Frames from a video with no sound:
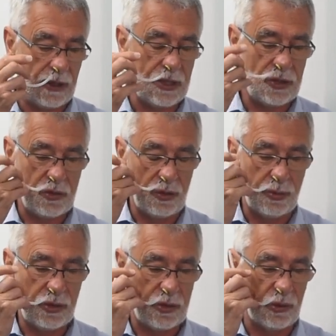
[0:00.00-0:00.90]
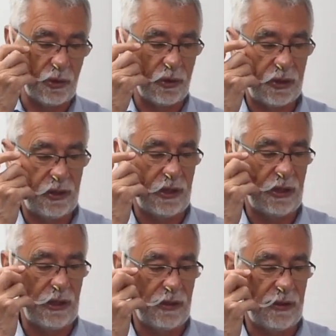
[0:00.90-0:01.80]
this tube to
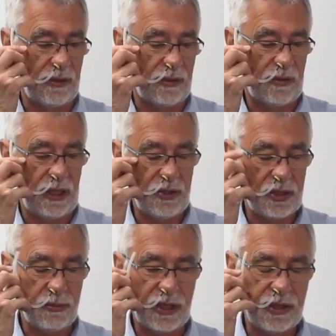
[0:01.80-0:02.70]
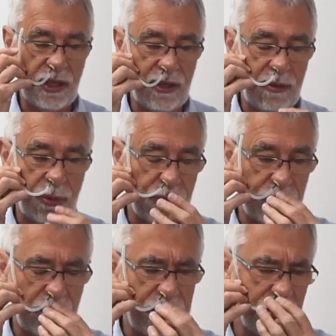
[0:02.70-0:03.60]
the instrument, but
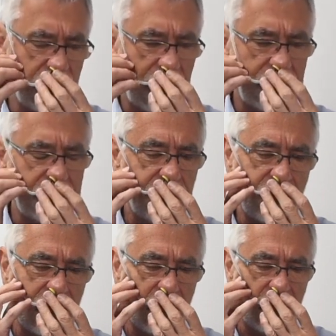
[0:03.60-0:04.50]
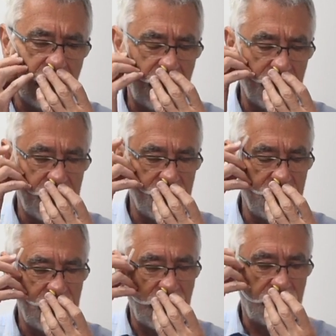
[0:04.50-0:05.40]
before I do that, I
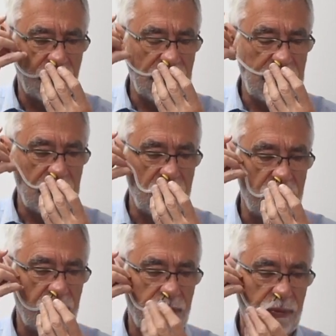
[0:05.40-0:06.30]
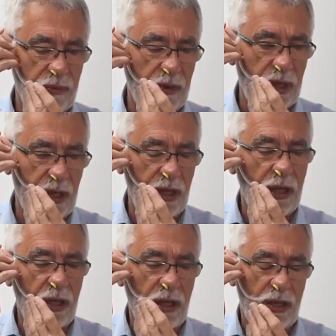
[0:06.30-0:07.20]
should check for leakage.
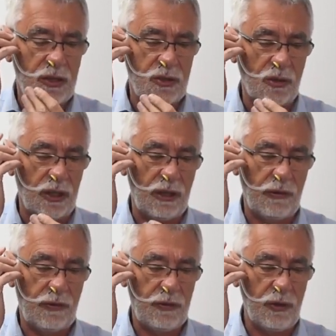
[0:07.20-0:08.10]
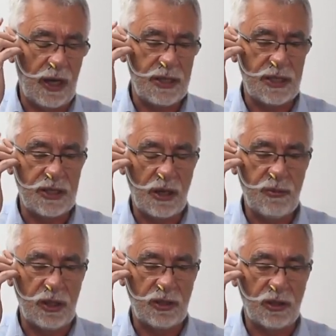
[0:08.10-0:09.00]
So if you ask the
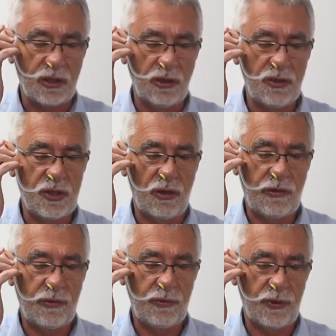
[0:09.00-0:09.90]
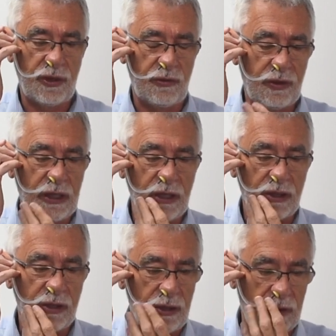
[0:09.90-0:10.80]
subject to close off with their
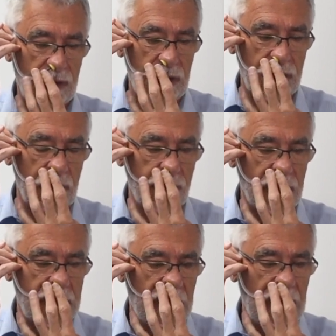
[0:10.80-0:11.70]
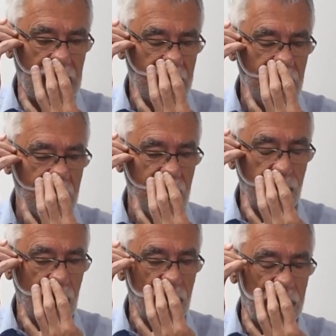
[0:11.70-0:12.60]
finger the tube that's connected to
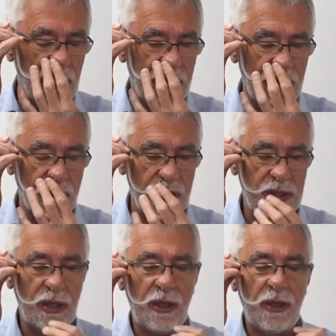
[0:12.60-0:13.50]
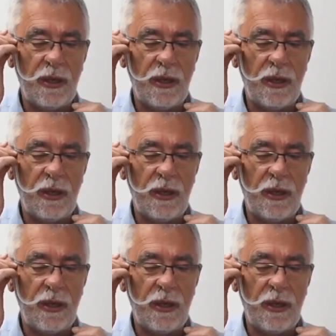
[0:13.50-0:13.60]
the blocked off nose,